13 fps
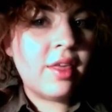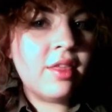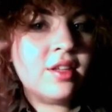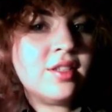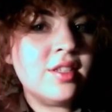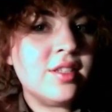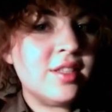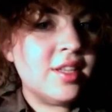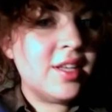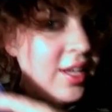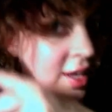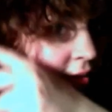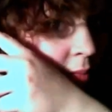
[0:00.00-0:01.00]
This is
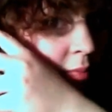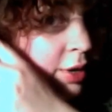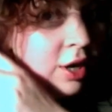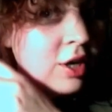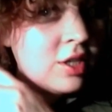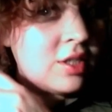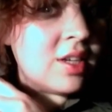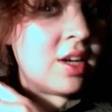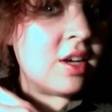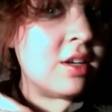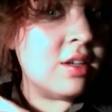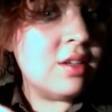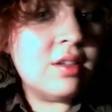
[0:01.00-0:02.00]
the
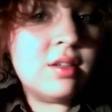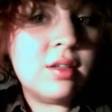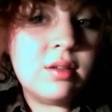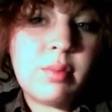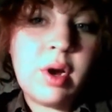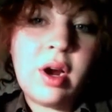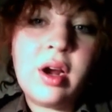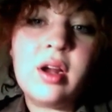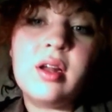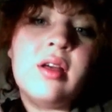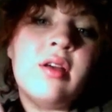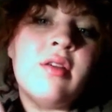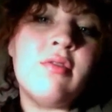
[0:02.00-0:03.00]
embarrassing
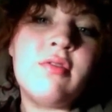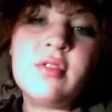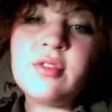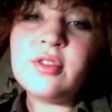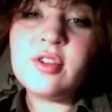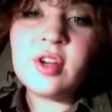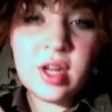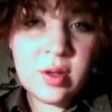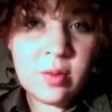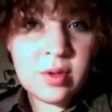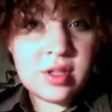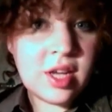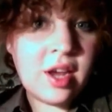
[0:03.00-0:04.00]
part of straightening
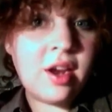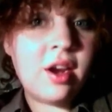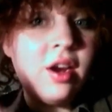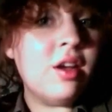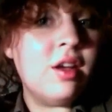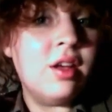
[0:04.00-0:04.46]
one's hair.